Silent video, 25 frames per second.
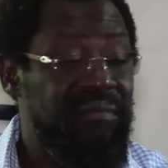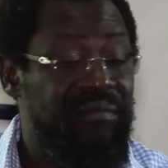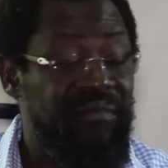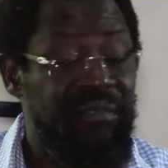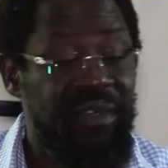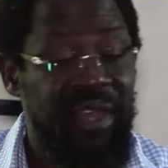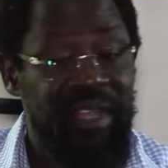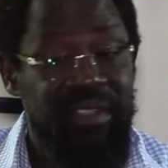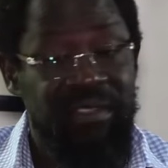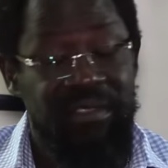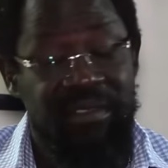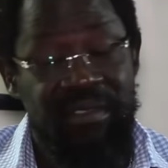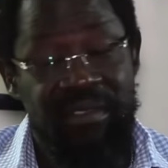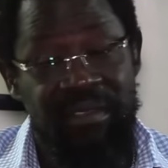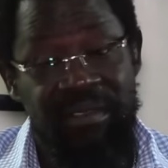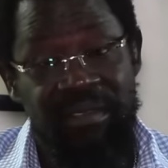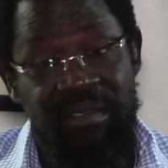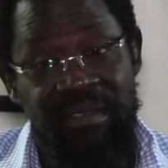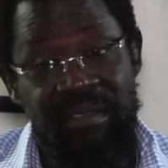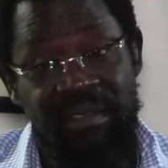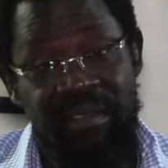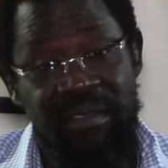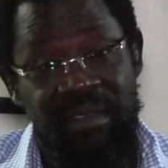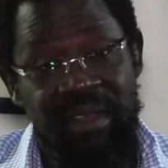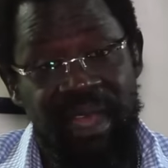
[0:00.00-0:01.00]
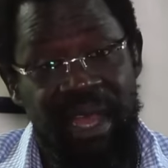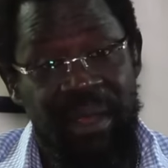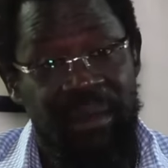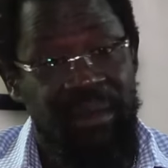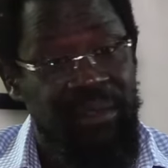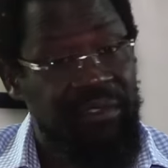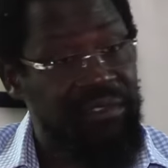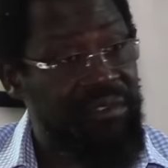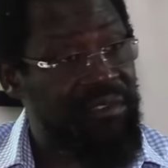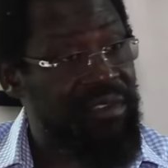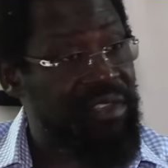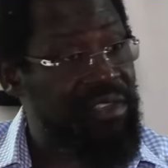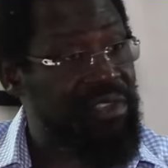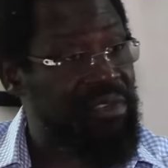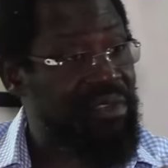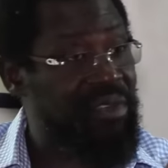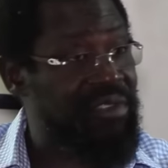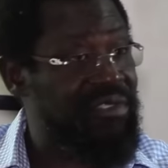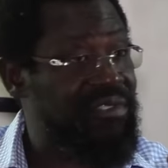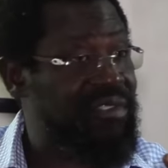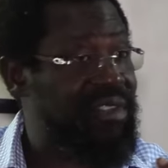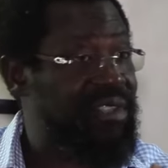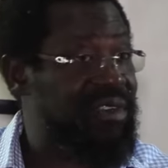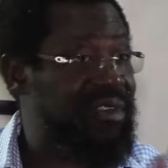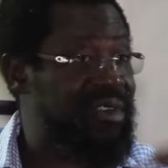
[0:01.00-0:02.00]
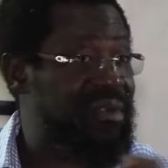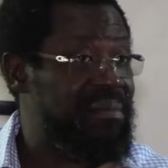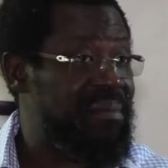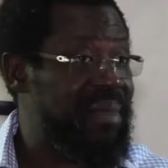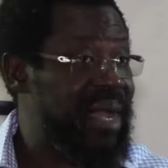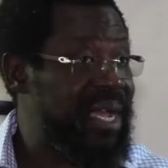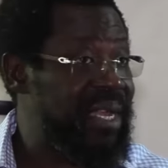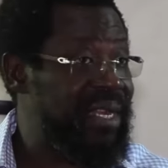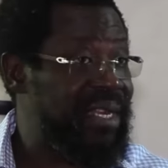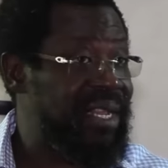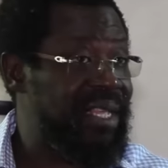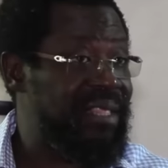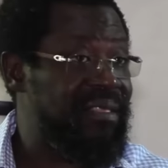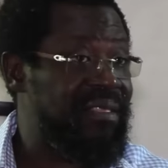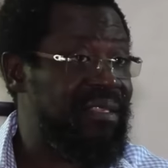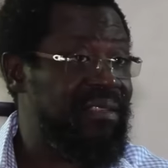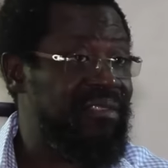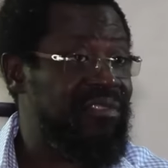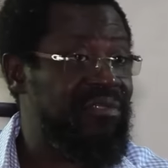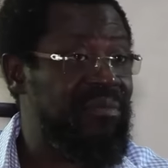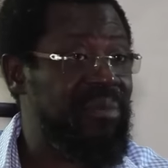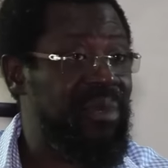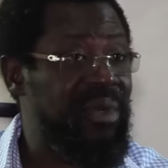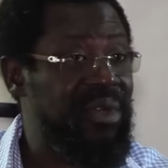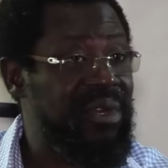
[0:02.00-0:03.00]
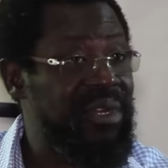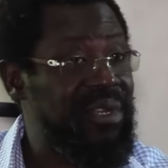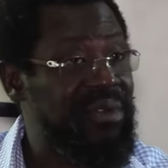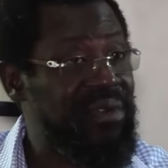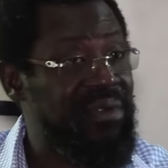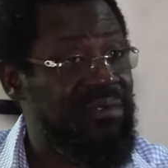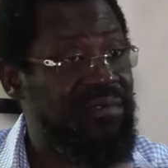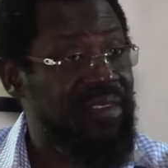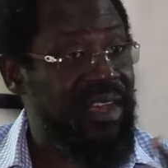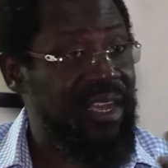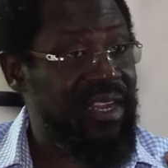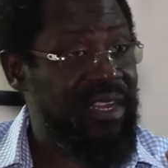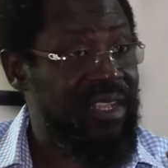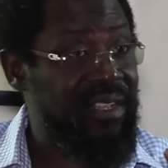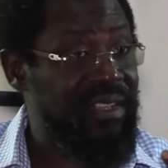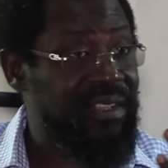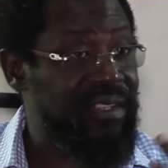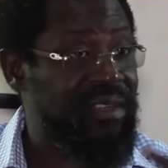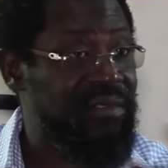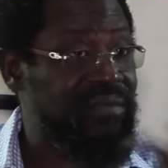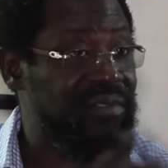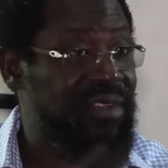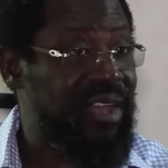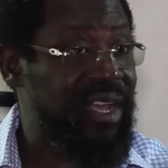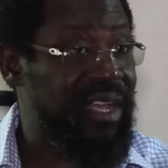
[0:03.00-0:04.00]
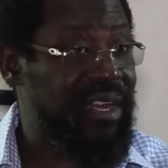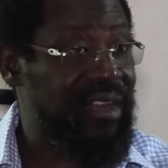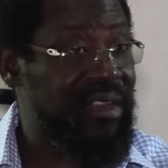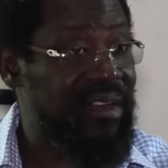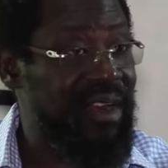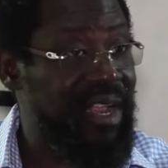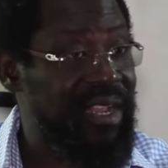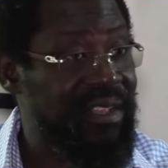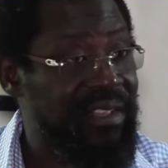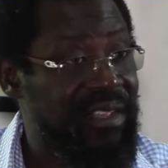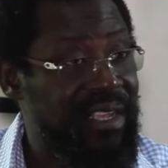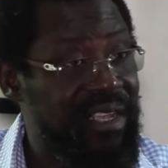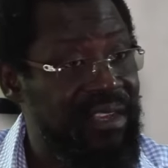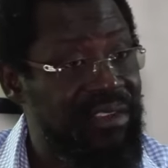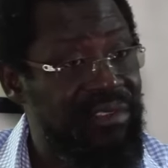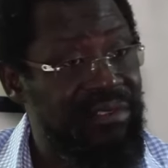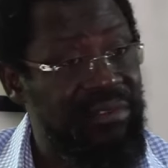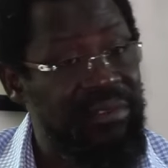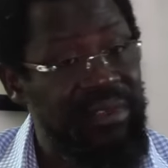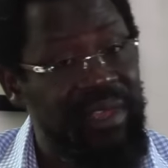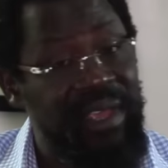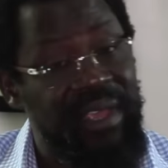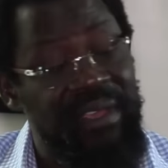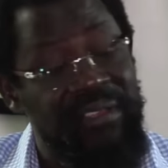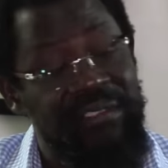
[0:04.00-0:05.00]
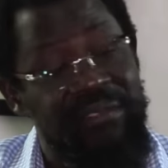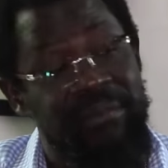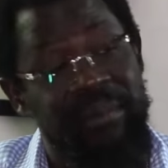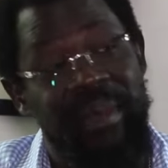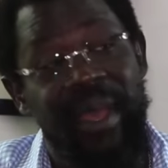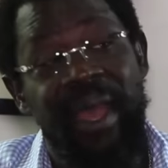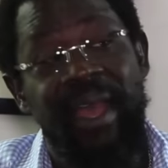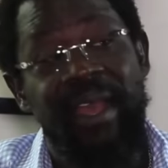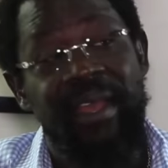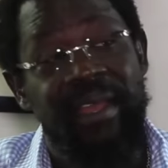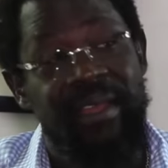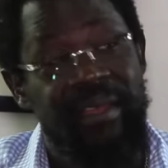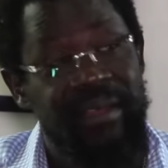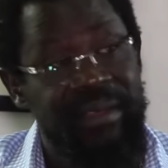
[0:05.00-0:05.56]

But I was graciously reminded this morning of an interview I granted you years back,